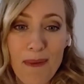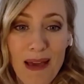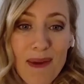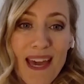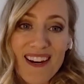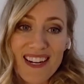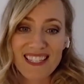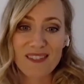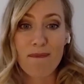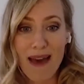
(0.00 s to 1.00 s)
My
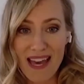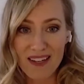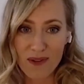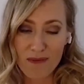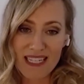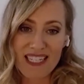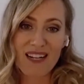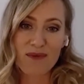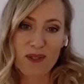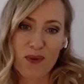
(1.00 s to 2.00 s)
parents met when my
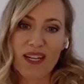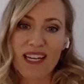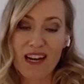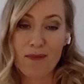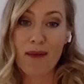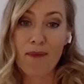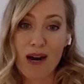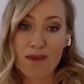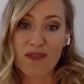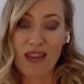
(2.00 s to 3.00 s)
dad was working on my
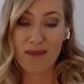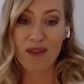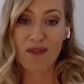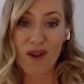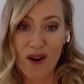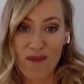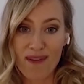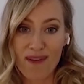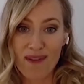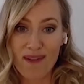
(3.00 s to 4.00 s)
mom's family
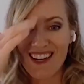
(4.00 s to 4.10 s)
farm.